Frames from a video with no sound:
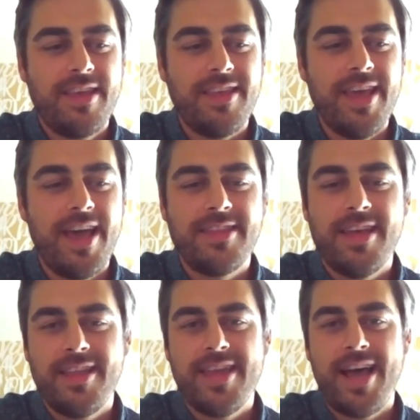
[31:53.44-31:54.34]
Yeah,
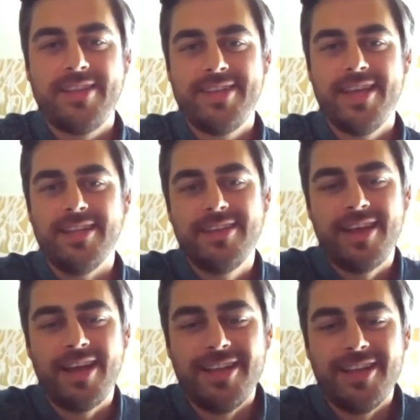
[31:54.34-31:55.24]
th- that's it.
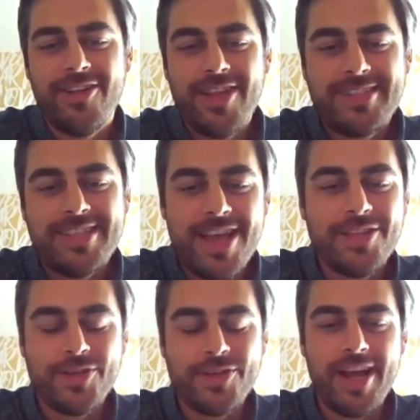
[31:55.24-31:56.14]
You know, that's the
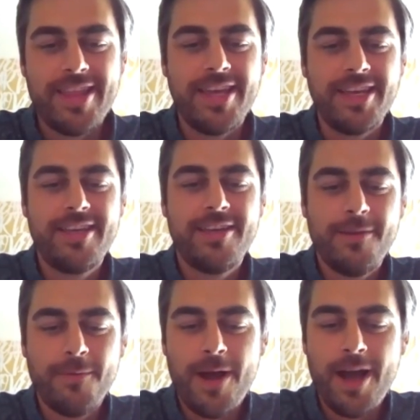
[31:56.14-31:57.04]
answer. I think
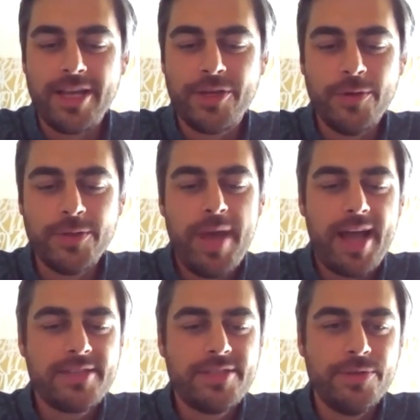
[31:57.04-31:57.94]
uh, it goes
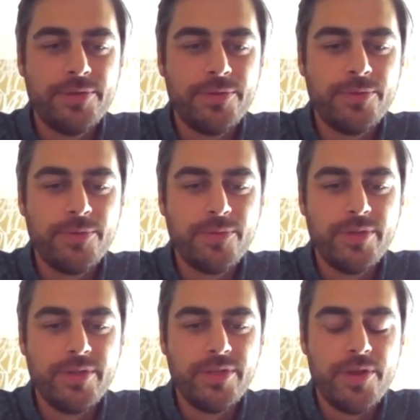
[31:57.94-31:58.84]
back to,
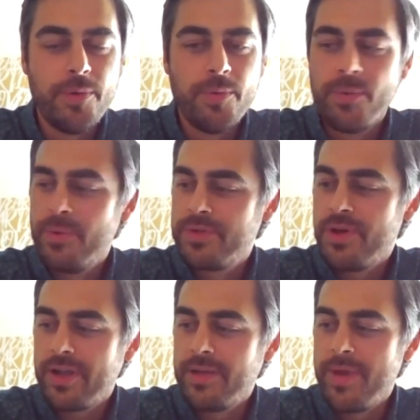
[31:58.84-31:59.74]
you know, what we were
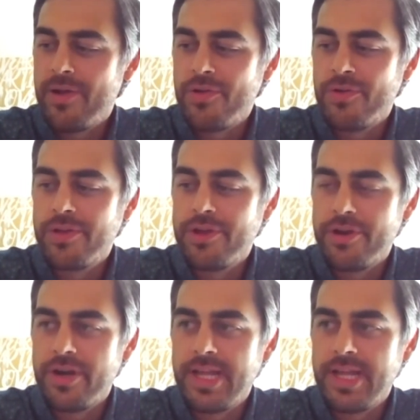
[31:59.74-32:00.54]
talking about earlier